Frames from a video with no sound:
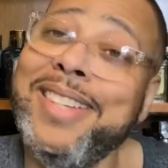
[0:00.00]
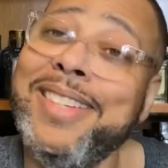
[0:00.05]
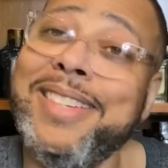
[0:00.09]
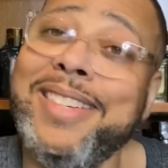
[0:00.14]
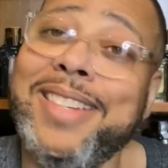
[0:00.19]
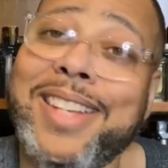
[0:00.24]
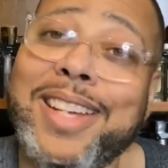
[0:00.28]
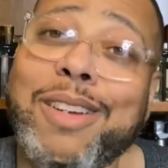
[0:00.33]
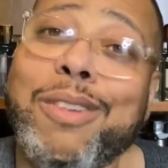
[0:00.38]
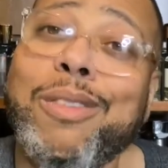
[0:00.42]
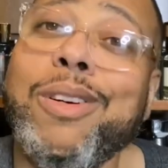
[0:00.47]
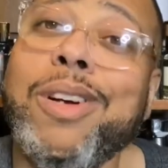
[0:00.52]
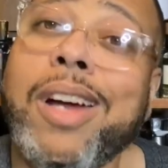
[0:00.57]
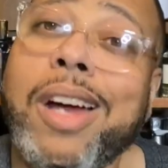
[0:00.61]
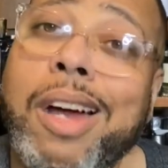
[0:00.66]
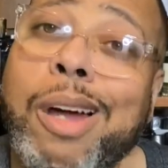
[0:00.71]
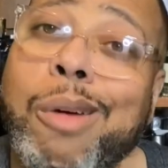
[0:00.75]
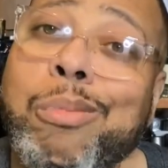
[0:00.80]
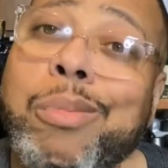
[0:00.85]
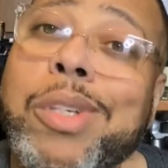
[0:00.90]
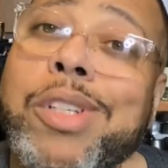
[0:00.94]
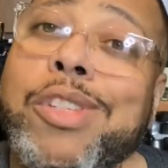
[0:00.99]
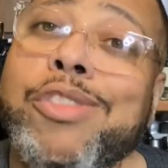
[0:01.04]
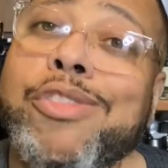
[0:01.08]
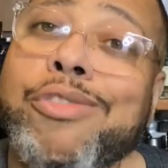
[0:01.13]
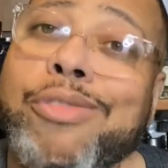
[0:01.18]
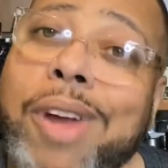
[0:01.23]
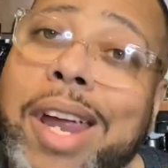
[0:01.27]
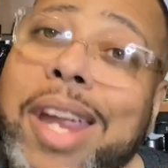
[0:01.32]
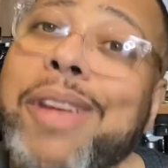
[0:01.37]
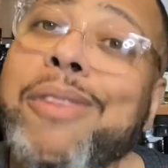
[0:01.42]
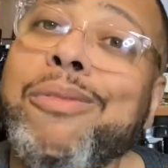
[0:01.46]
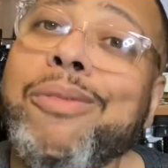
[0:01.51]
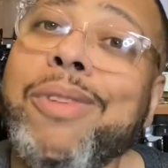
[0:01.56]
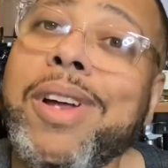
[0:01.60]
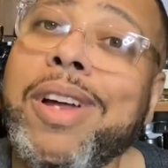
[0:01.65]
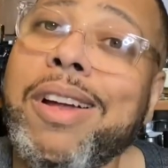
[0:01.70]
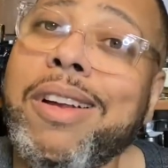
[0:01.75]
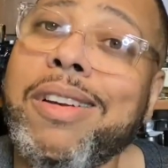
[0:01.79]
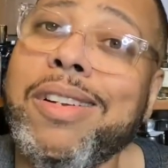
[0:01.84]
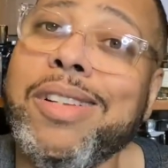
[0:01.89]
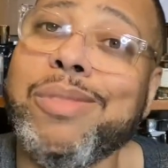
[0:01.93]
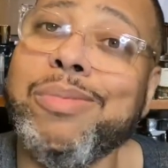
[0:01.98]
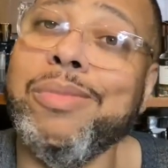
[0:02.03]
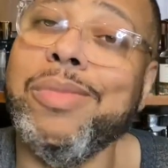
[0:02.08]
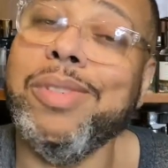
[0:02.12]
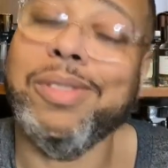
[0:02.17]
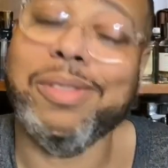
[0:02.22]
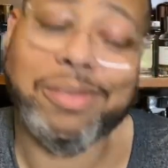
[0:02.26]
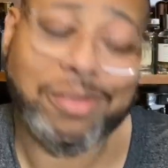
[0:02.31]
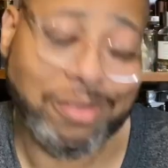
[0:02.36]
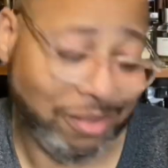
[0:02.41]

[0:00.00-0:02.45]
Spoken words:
They gonna call me Trey around this month.